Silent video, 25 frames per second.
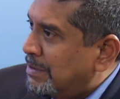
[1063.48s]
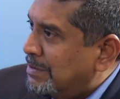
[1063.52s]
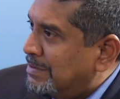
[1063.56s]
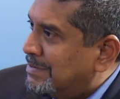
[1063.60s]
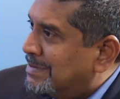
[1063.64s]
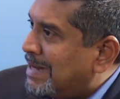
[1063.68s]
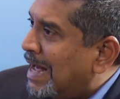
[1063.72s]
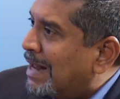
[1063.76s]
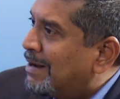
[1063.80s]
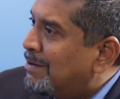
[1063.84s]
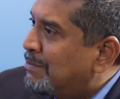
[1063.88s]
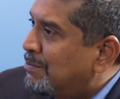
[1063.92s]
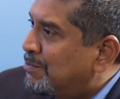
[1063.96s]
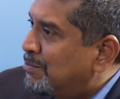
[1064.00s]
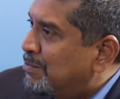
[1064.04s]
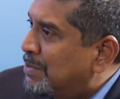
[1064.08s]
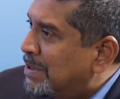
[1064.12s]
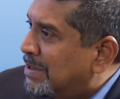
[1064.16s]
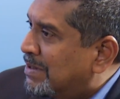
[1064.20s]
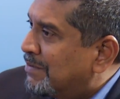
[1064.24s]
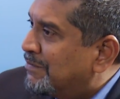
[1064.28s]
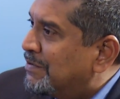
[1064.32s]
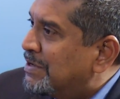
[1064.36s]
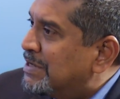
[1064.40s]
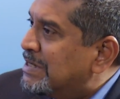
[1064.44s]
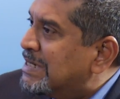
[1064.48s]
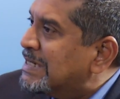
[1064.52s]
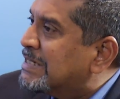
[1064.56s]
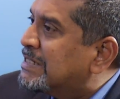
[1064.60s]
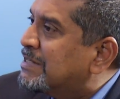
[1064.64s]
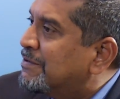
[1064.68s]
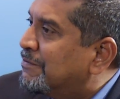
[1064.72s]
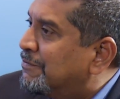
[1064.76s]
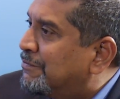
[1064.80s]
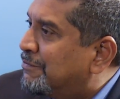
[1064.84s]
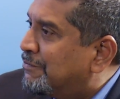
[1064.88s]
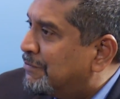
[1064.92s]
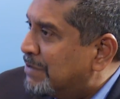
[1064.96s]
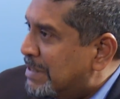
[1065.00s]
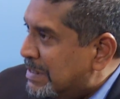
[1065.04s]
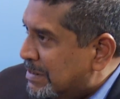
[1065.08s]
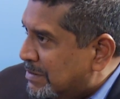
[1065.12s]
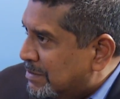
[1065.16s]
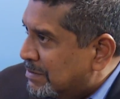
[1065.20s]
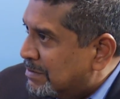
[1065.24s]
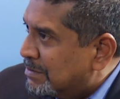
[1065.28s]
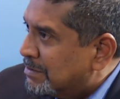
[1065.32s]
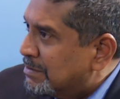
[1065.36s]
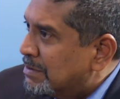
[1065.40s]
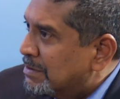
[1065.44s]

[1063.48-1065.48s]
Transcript: done with a vindictive reason.